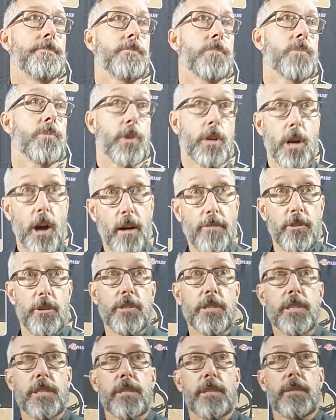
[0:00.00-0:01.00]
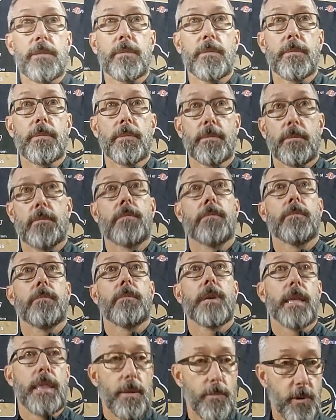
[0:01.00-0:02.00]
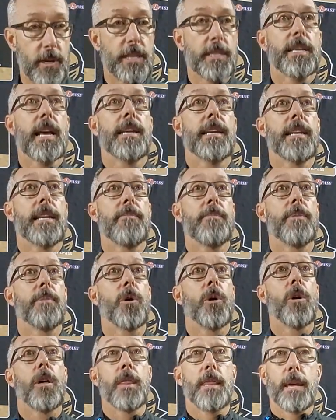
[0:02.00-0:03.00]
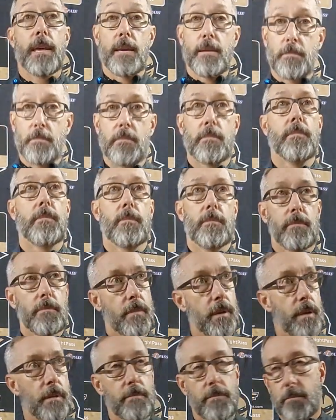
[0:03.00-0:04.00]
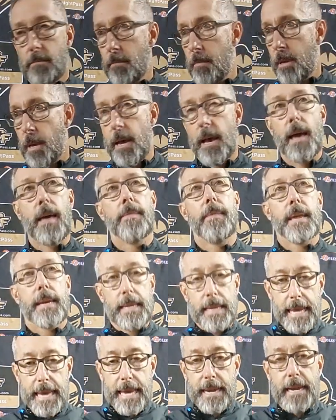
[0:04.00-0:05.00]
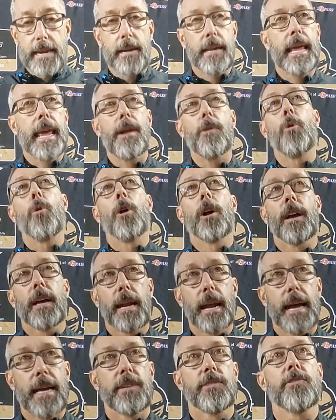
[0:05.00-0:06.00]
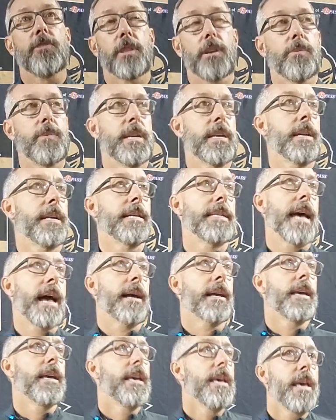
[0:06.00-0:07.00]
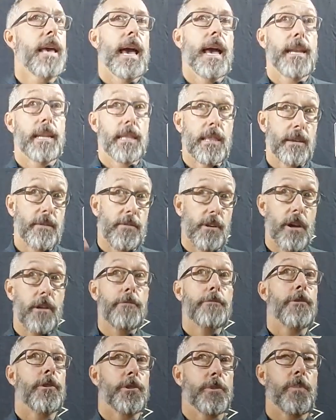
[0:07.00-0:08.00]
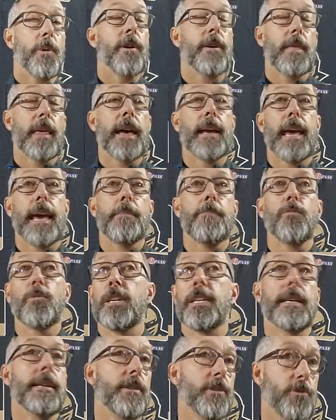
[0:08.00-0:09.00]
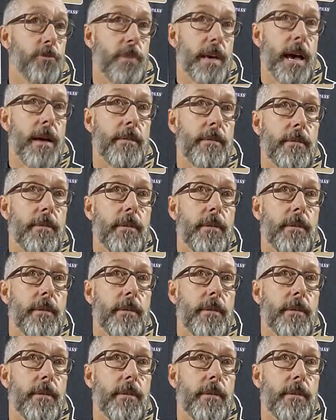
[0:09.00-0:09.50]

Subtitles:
recovers, and then we decide to keep the ball, and then get organized so that we can attack. And at the very first part of that game, we didn't do that.